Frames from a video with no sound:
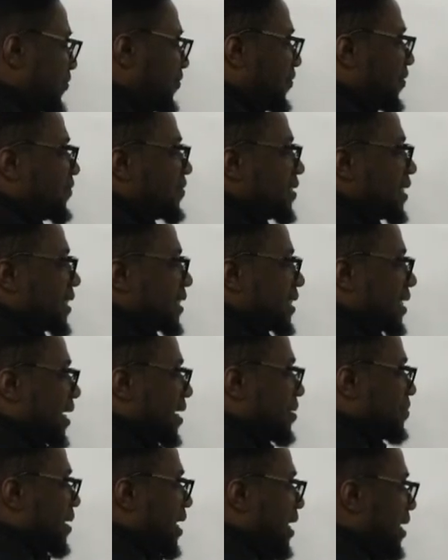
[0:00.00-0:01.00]

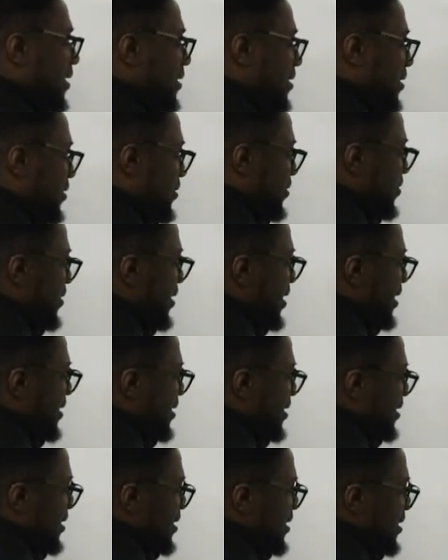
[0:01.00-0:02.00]
53 minutes. So let's
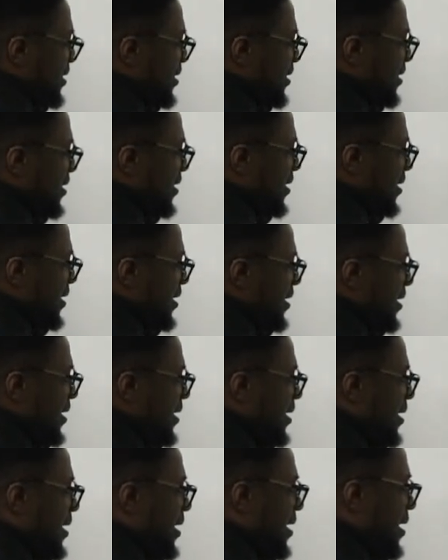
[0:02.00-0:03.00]
see,
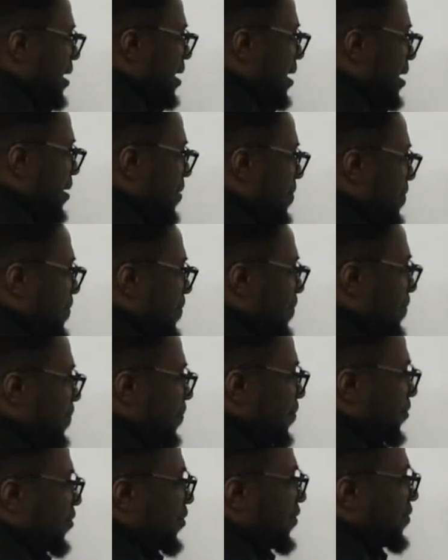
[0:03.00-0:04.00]

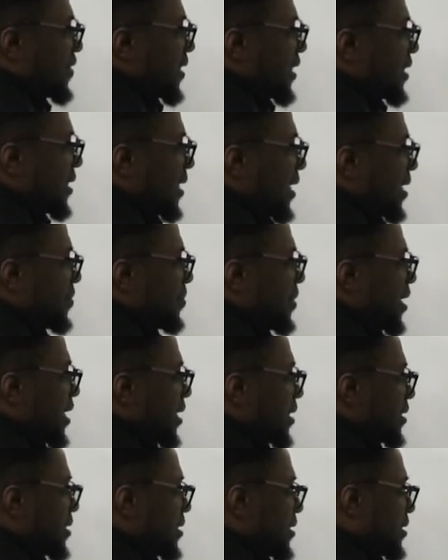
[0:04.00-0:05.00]
53
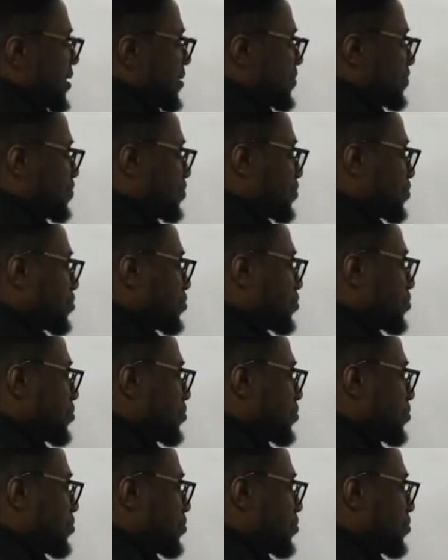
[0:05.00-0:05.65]
minutes.